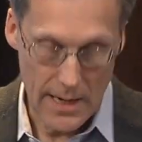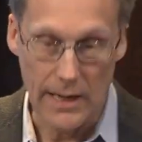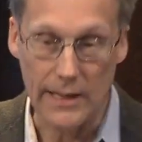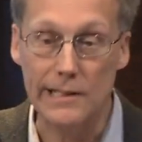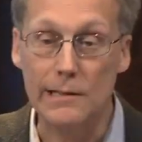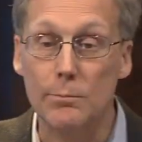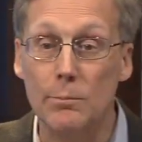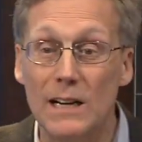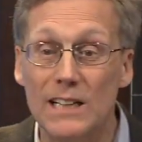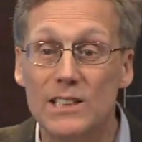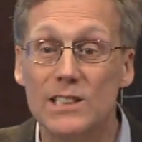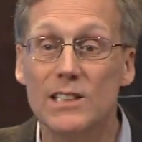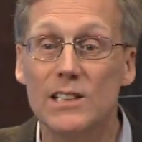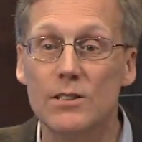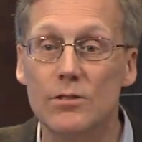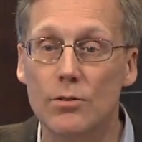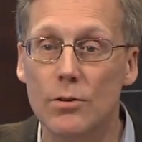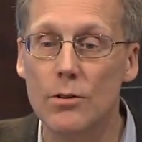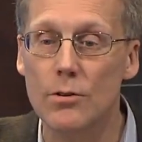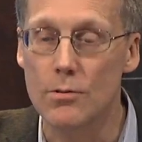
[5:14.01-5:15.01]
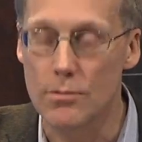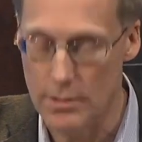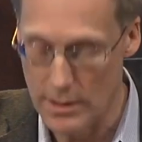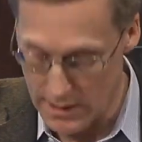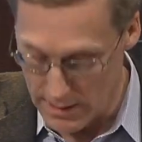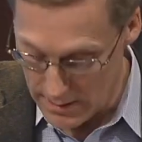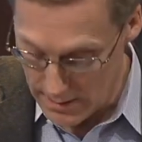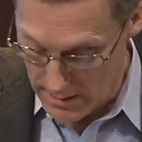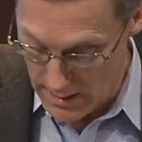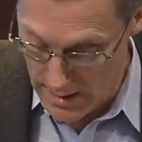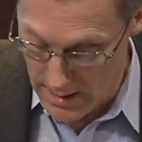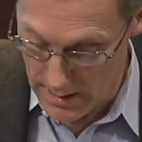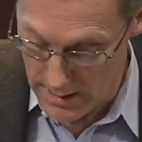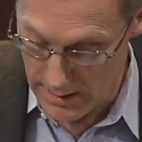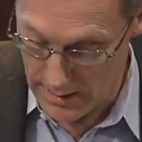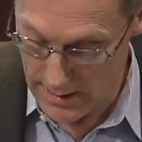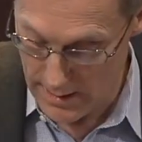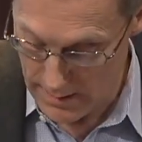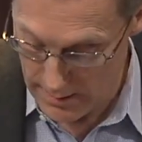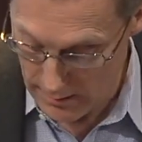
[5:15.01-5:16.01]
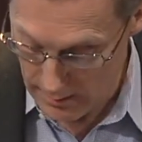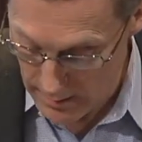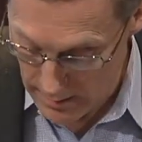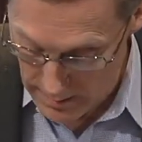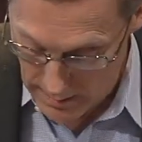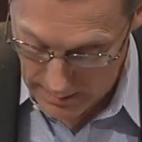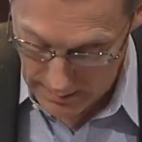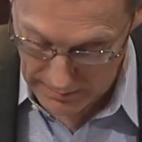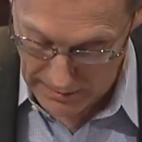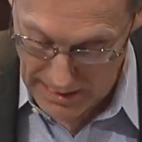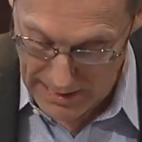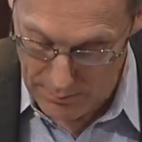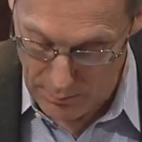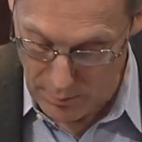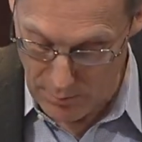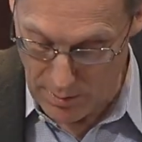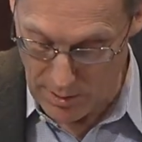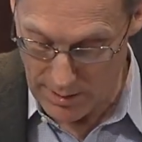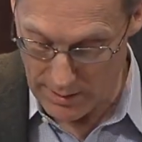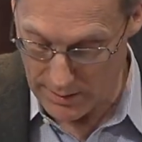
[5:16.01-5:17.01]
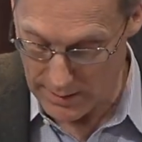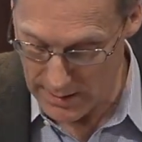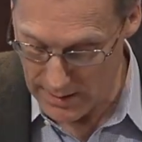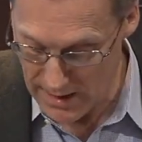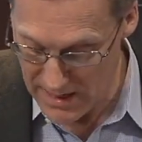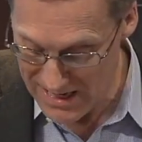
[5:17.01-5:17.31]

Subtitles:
especially true in the labor market.